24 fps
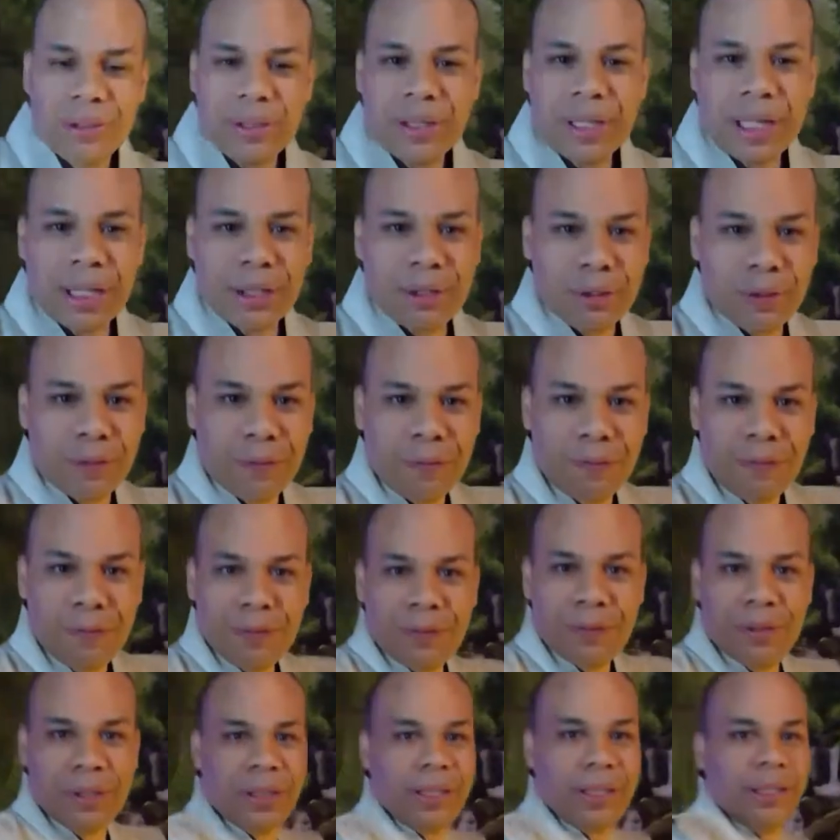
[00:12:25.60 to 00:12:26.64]
I do a full
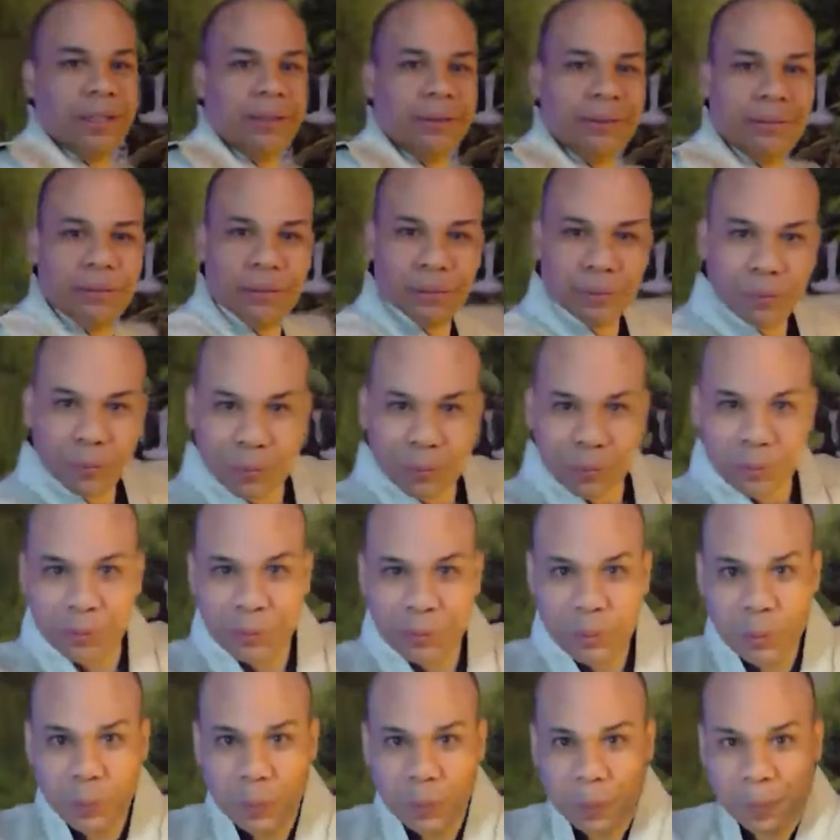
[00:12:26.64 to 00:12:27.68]
cut.
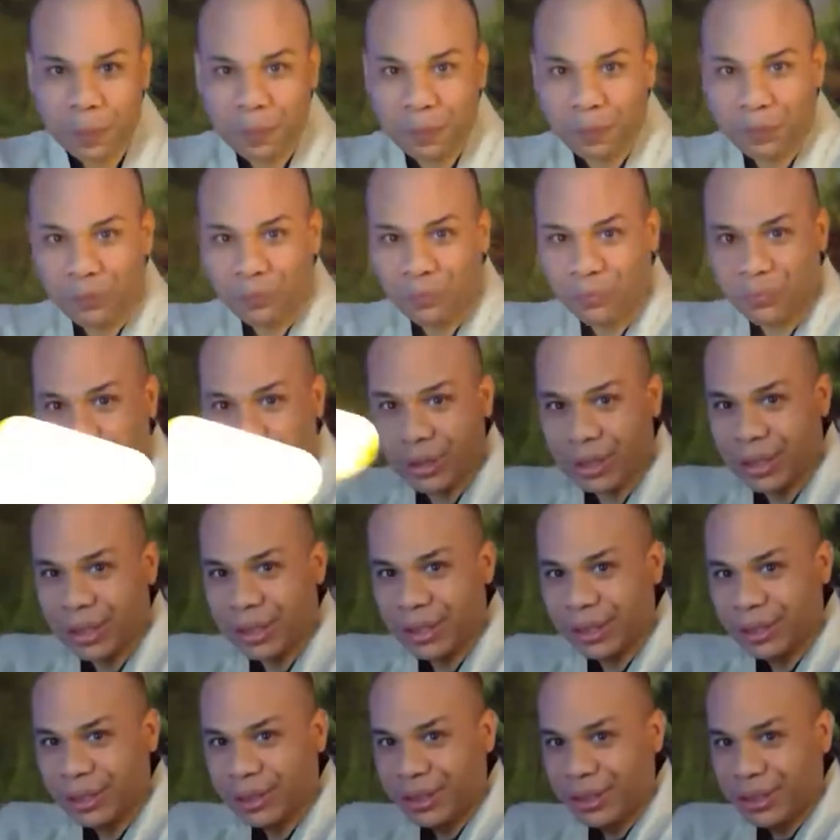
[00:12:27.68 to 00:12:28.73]
Okay.
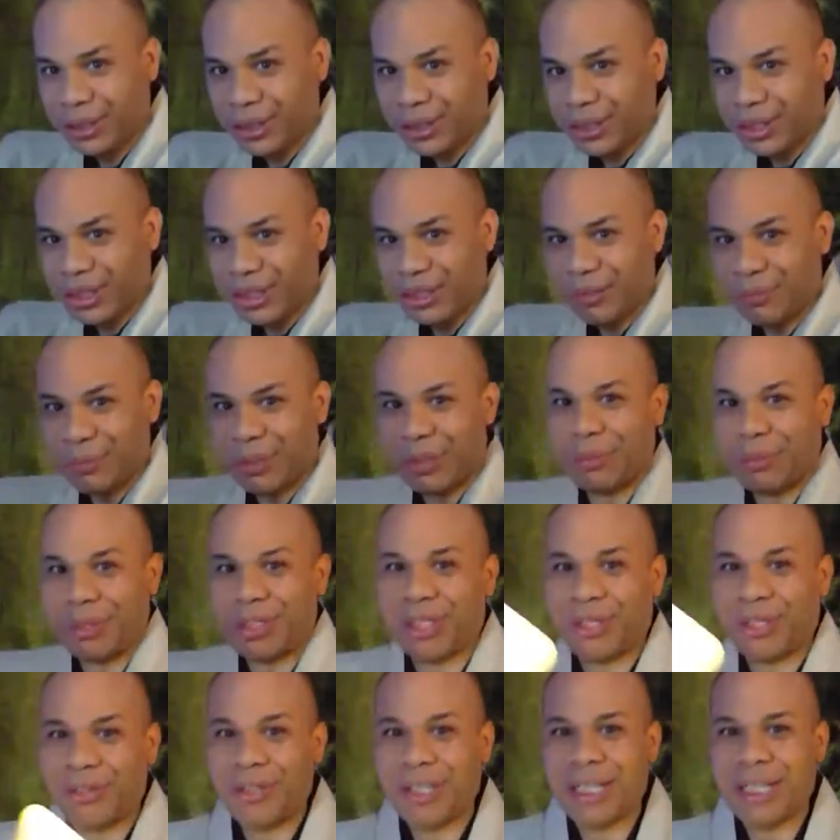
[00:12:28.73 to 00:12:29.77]
But you might
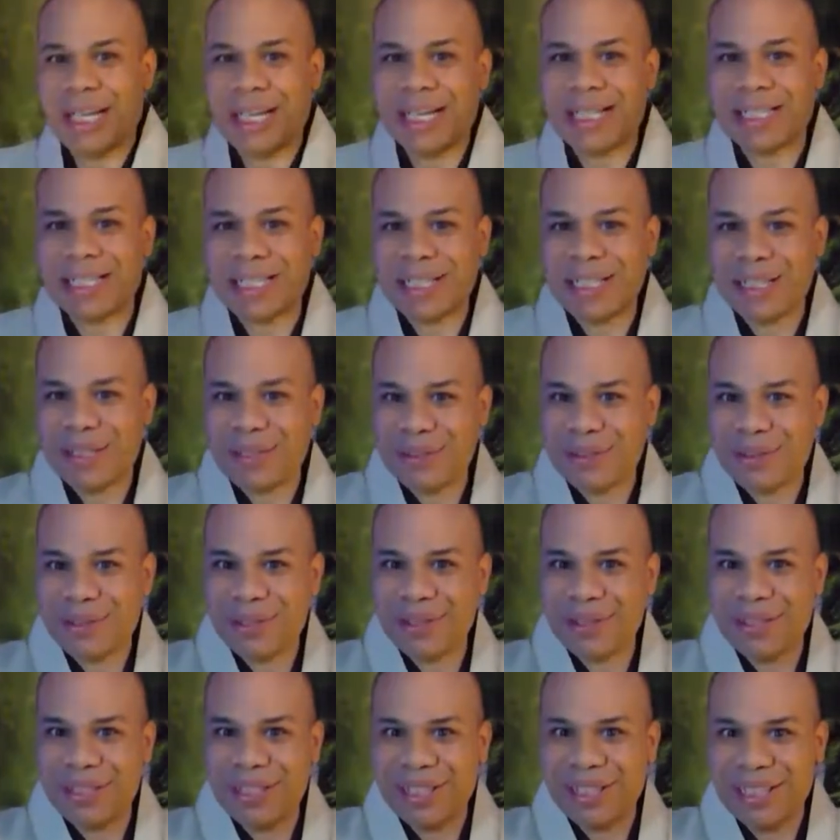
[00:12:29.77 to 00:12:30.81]
say, oh yeah, that's how you do the
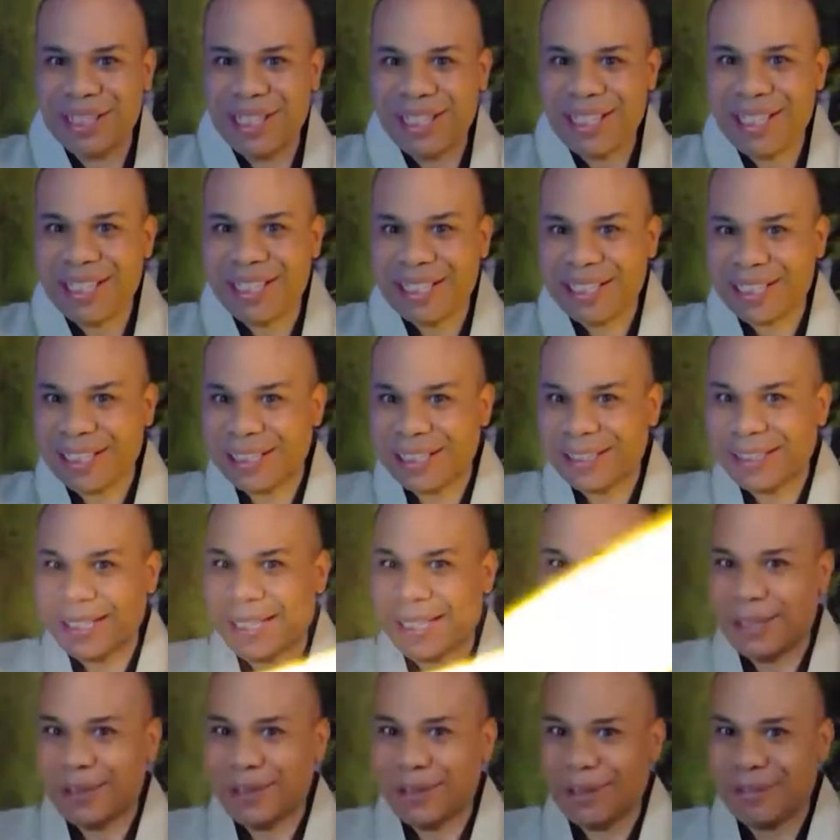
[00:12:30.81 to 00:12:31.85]
cutting. Cut the
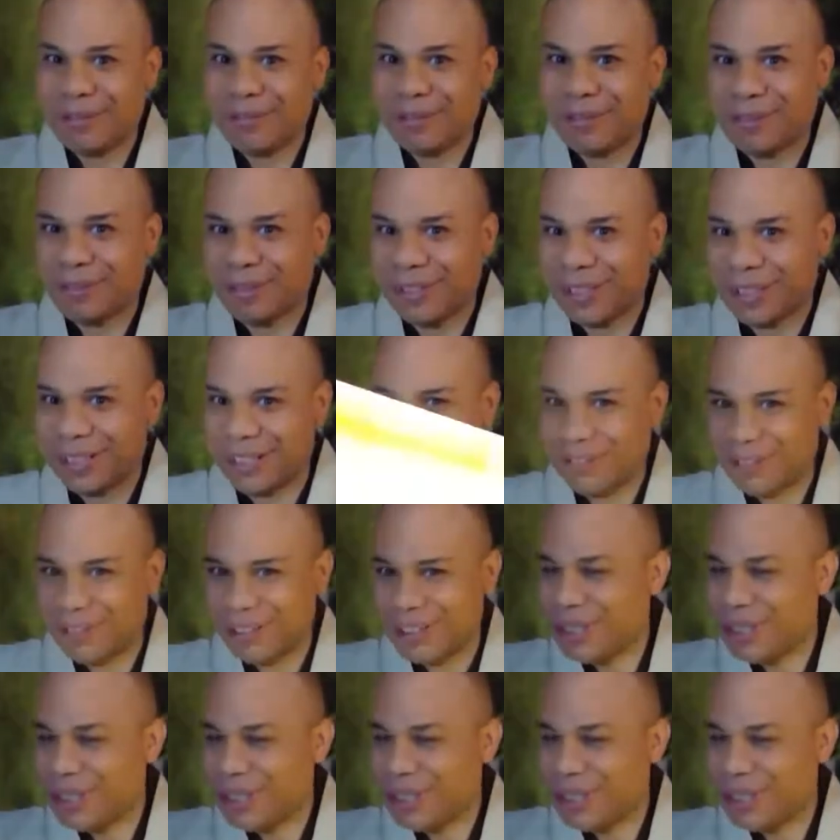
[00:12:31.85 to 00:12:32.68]
head off or whatever.